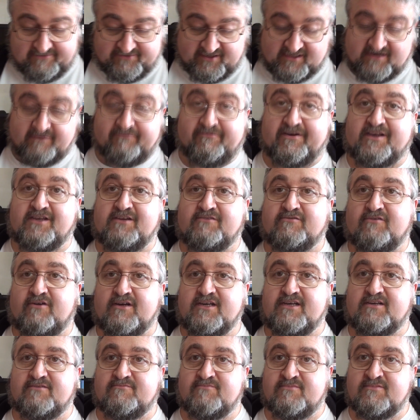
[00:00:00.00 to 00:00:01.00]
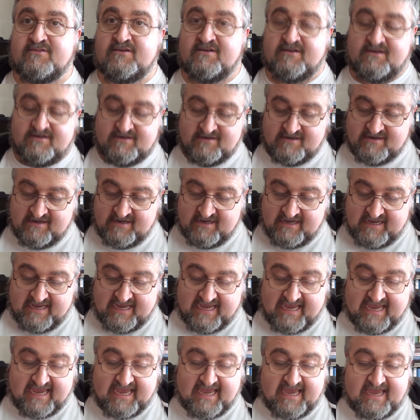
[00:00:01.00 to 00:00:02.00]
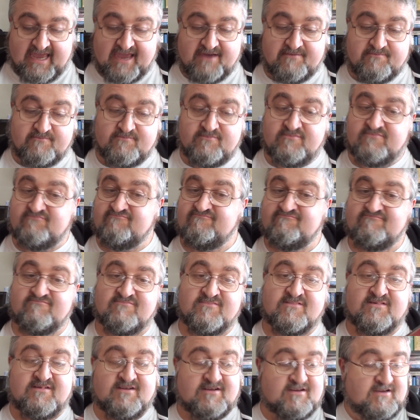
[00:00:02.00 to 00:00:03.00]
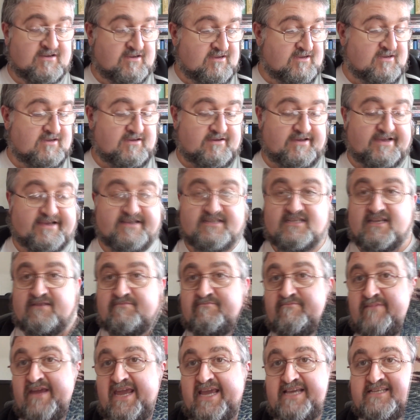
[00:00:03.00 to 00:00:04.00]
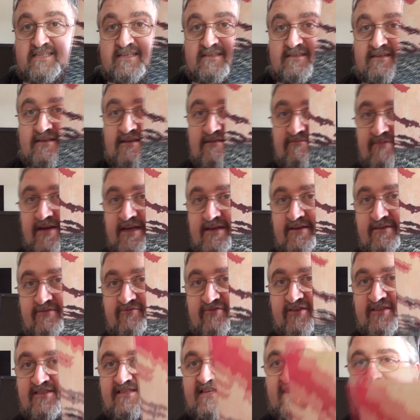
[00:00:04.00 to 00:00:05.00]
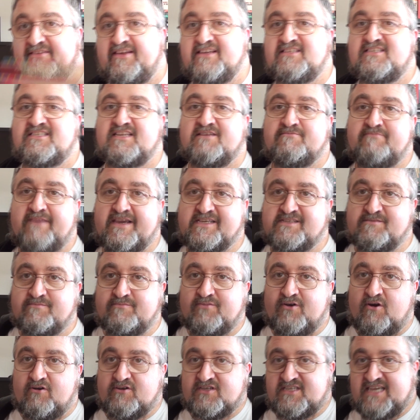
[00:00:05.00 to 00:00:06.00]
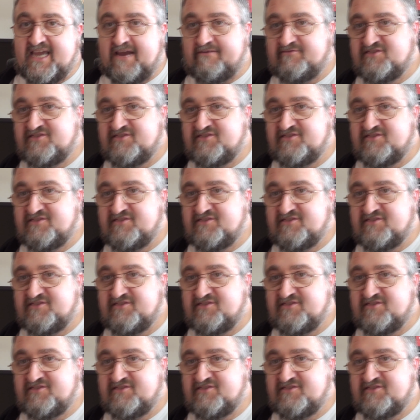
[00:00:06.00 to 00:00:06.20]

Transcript: I've done a video on them. It's amazing. I mean, Godzilla, this is an amazing box set.